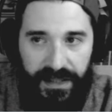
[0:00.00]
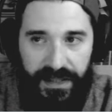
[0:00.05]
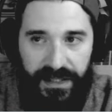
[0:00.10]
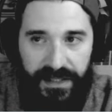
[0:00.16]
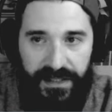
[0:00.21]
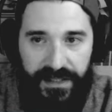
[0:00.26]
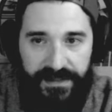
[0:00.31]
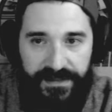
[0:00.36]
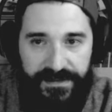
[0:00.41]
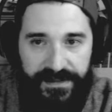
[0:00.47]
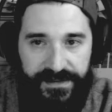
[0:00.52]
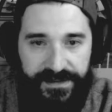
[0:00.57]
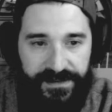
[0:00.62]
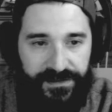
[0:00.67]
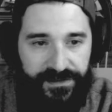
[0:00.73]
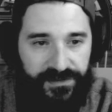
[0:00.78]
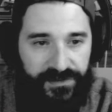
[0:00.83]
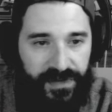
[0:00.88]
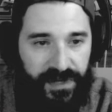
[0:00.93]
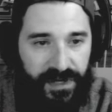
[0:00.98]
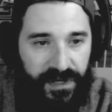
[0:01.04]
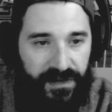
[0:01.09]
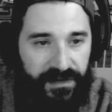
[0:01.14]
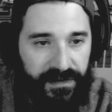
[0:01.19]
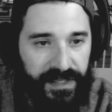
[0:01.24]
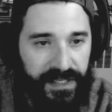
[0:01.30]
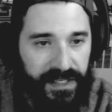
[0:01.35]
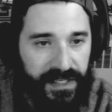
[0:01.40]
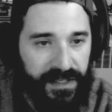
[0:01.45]
This is a
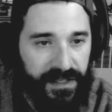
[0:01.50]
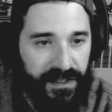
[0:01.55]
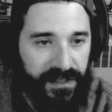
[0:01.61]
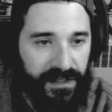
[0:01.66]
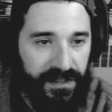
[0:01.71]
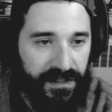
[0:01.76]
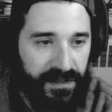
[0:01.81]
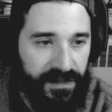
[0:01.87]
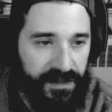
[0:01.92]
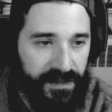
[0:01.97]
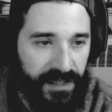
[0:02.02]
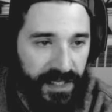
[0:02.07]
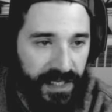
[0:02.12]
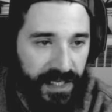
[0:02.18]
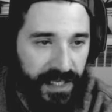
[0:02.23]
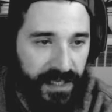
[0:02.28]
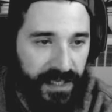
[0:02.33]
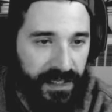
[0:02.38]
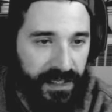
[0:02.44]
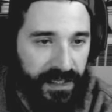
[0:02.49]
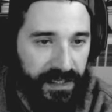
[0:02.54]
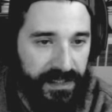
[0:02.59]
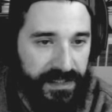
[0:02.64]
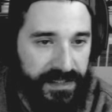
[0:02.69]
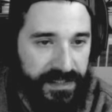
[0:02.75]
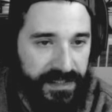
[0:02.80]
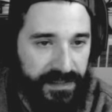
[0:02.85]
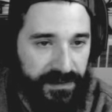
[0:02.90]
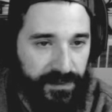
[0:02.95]
drawing that I
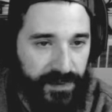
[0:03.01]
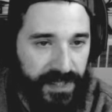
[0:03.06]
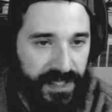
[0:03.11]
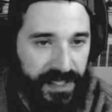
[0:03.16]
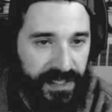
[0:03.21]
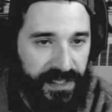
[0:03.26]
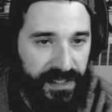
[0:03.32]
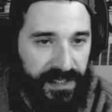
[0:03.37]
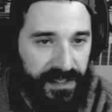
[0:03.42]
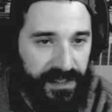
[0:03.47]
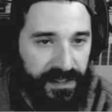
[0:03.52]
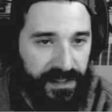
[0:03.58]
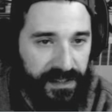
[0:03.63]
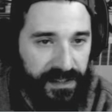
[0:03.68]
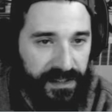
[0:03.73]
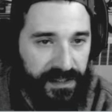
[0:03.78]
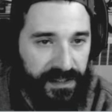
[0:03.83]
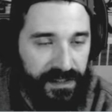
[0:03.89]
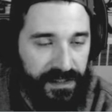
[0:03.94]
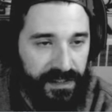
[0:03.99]
did with ink